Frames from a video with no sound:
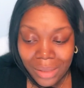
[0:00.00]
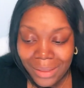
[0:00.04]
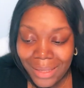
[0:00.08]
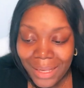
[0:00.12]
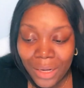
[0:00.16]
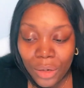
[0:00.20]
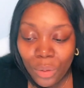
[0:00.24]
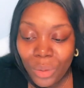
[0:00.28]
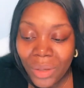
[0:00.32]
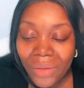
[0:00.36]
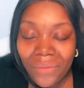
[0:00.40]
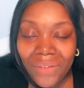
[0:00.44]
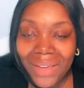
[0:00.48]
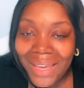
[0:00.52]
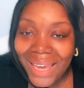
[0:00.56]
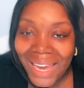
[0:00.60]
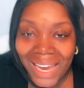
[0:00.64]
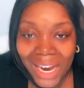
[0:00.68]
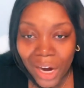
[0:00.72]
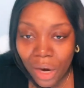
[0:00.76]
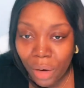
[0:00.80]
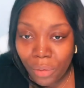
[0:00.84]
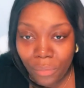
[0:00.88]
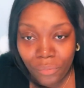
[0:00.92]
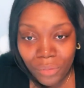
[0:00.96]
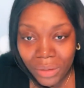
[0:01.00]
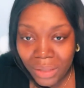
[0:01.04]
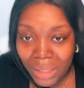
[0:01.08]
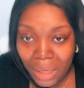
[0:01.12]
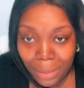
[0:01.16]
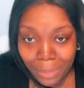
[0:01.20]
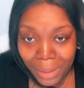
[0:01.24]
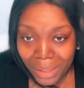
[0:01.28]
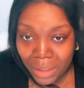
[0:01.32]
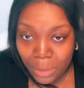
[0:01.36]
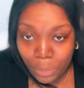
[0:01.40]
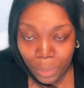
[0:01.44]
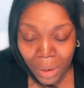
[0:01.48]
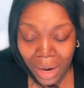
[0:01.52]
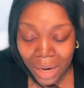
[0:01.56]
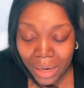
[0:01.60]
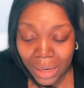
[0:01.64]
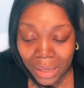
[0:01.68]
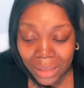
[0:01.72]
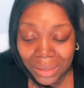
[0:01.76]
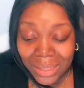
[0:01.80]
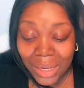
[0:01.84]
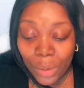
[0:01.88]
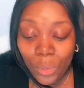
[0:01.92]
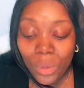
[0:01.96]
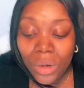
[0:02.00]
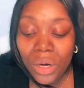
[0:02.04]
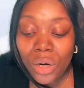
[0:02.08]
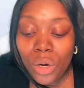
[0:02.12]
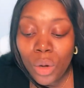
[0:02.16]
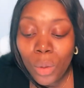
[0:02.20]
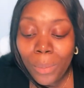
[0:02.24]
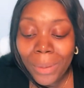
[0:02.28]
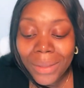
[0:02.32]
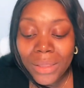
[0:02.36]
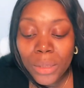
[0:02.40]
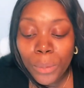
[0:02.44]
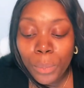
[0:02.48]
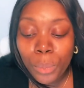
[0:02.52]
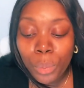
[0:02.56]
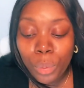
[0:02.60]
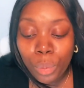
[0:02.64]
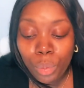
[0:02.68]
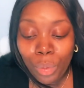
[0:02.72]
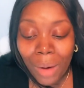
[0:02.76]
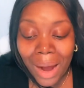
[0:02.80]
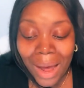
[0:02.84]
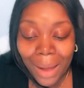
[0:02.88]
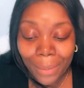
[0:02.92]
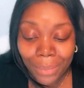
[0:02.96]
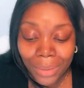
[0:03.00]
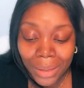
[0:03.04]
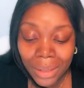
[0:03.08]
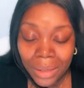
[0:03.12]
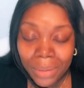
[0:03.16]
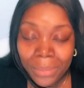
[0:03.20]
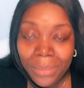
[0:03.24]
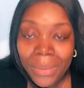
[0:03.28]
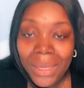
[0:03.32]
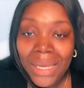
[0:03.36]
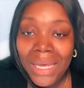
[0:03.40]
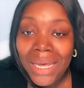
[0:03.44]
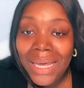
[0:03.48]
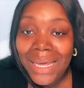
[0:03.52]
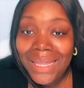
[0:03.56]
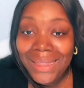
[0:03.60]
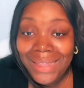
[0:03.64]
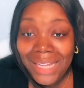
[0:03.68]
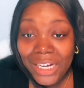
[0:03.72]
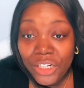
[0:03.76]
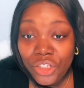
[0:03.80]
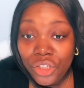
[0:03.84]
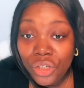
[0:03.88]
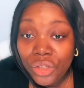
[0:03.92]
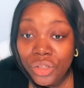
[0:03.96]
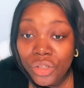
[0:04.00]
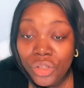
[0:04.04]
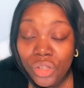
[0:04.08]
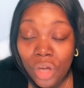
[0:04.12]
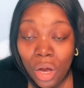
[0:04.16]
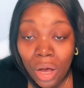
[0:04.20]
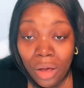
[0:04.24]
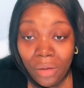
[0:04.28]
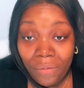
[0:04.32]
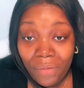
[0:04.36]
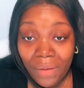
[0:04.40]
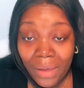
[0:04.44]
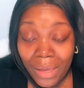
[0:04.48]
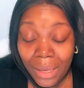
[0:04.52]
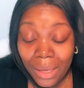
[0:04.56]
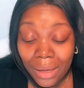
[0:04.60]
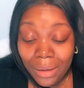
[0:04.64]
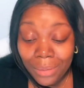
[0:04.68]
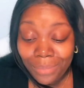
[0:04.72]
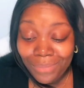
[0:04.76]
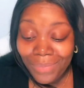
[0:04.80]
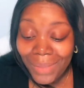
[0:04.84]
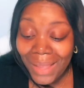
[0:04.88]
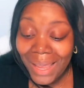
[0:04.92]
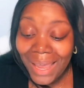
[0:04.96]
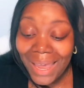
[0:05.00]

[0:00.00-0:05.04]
They don't even care really about the product. They want to know about the problem that you're solving.